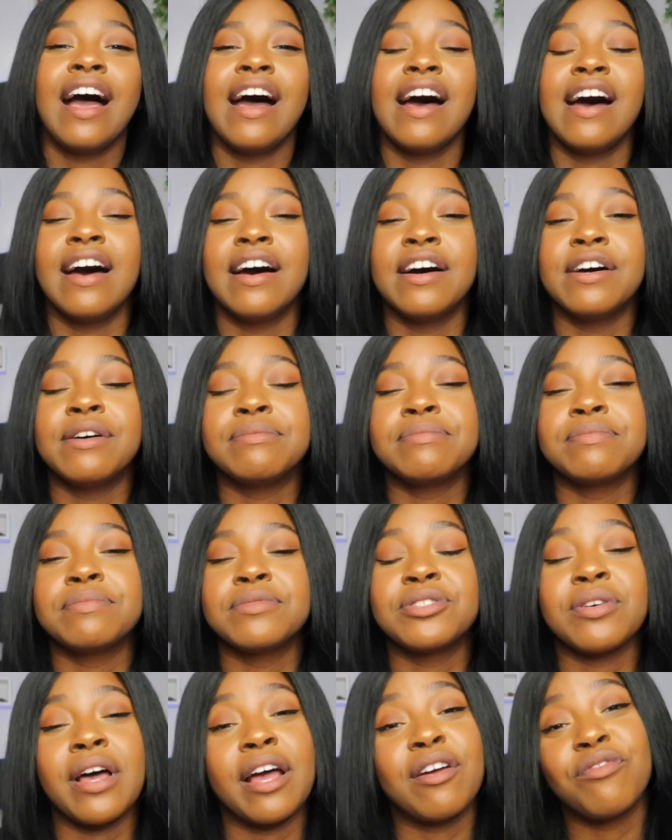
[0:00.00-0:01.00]
Um,
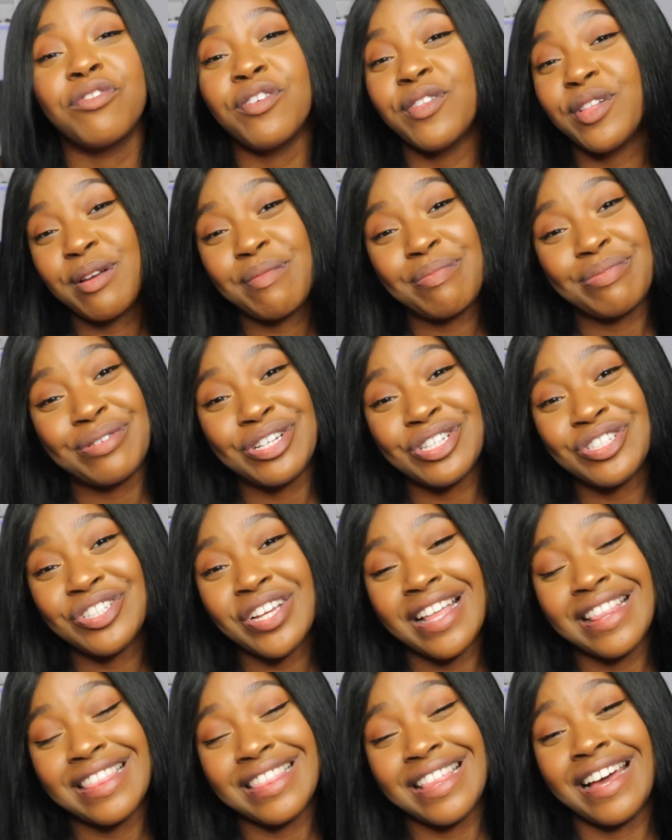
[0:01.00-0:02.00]
so I really
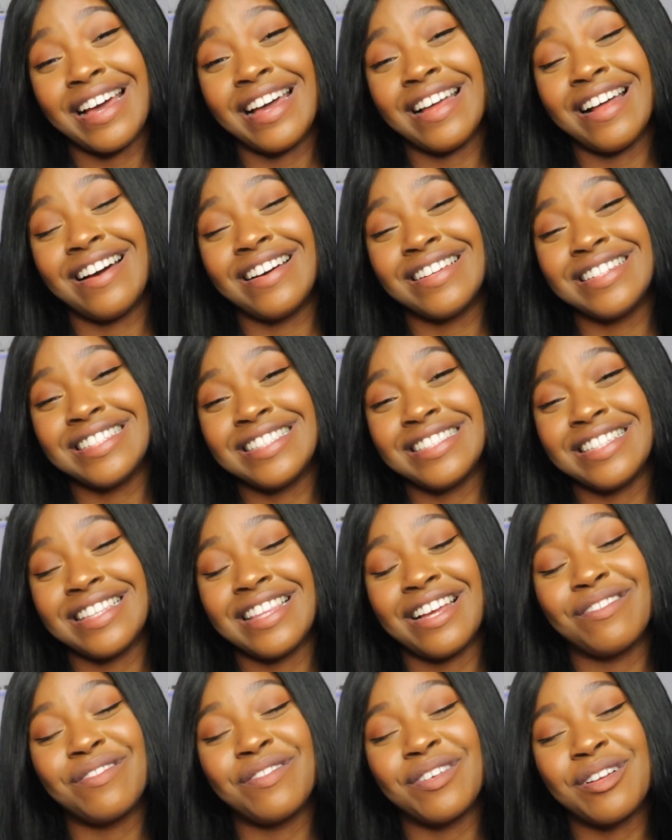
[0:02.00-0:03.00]
appreciate that. Honestly,
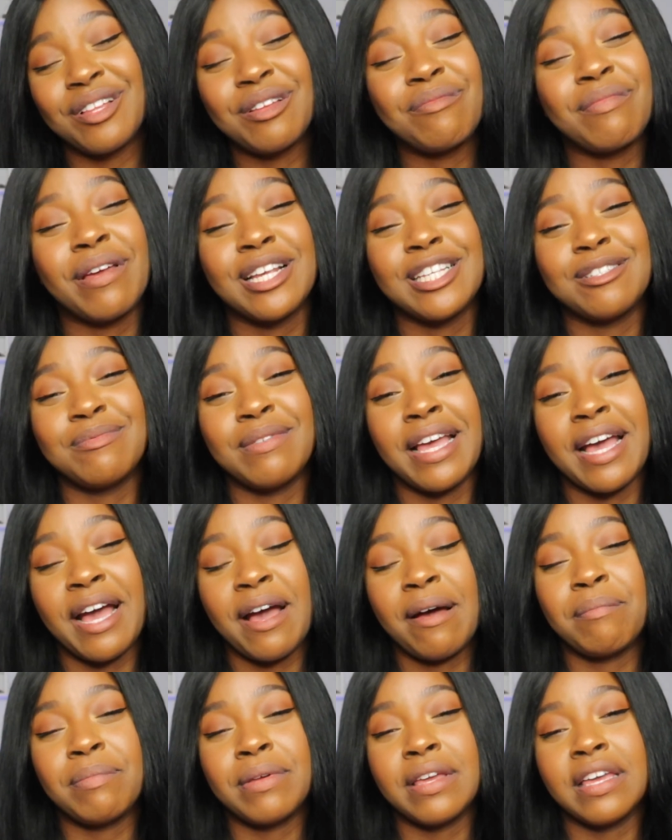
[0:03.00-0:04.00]
that really makes me
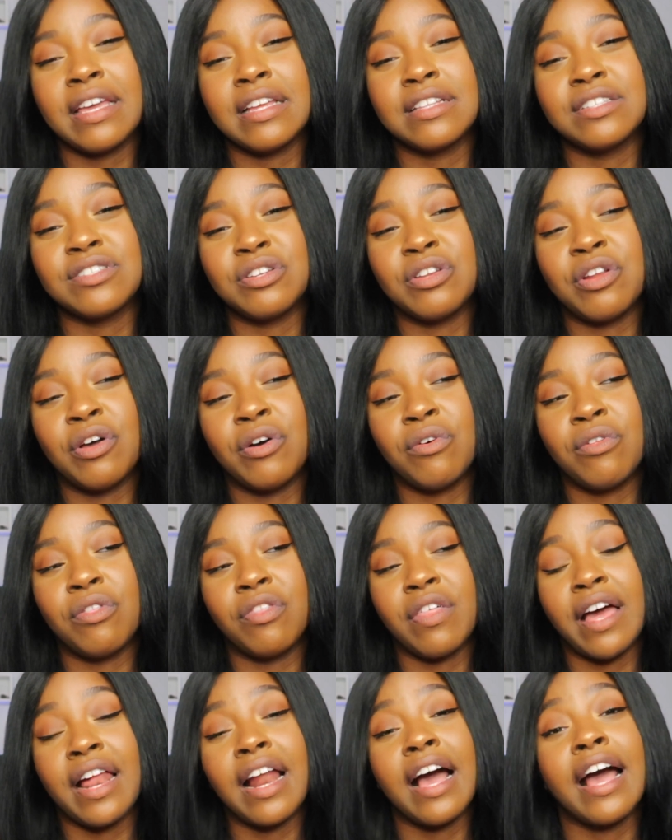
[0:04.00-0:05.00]
happy to know
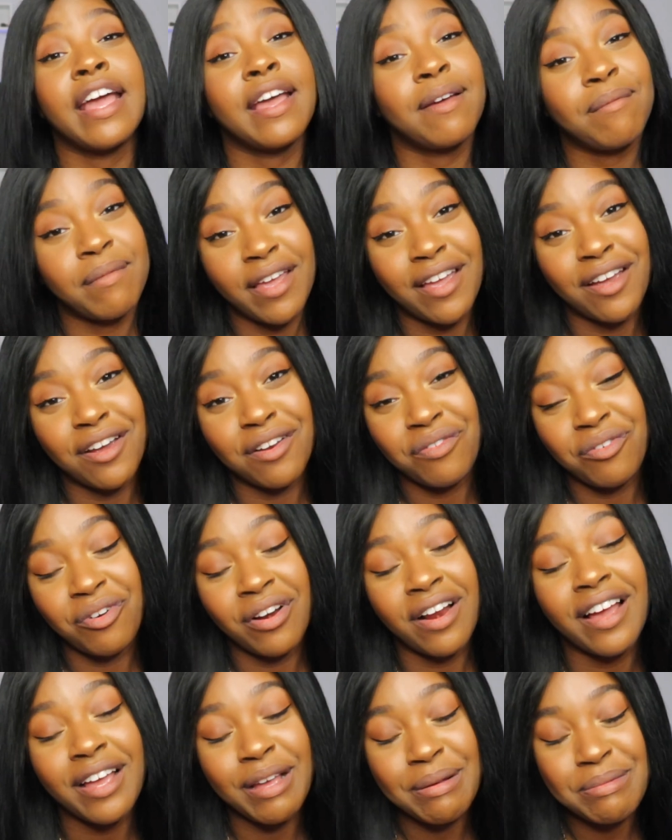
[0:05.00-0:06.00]
that I am cared for
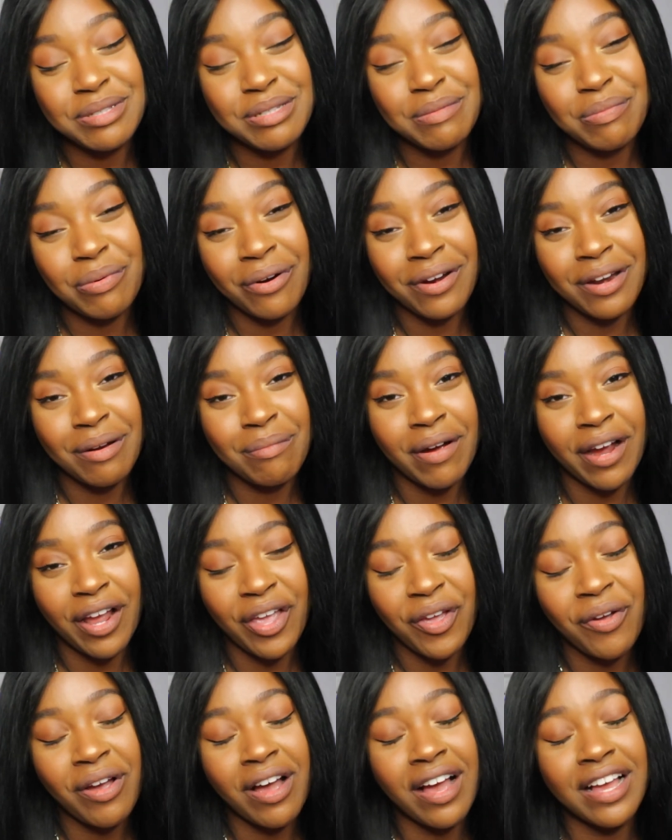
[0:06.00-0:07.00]
and I am supported by
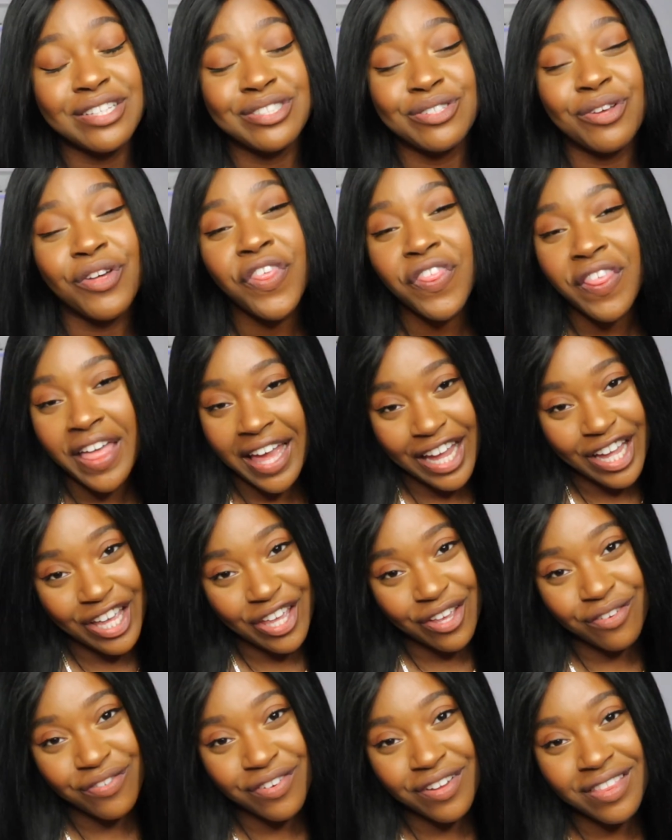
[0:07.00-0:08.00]
you guys. So
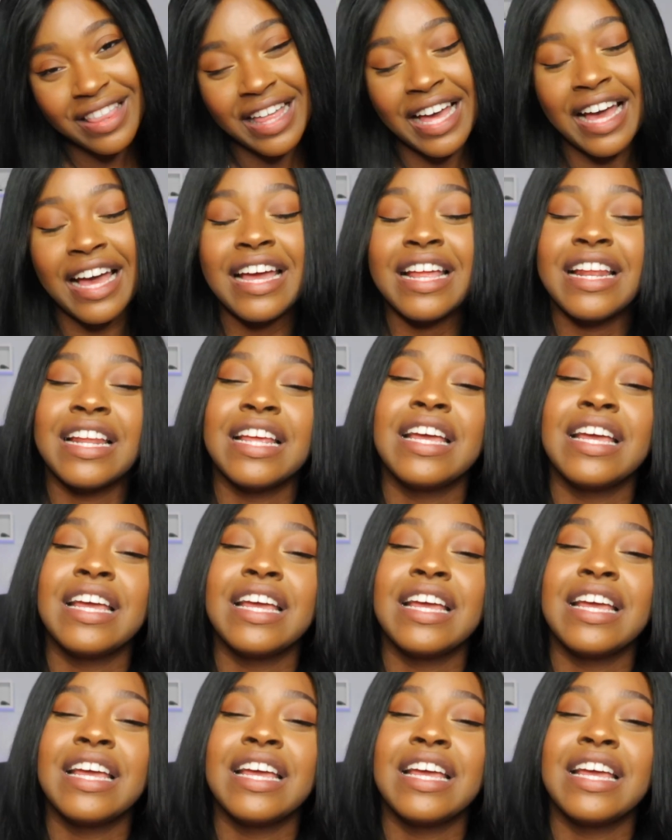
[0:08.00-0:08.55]
thank you for that.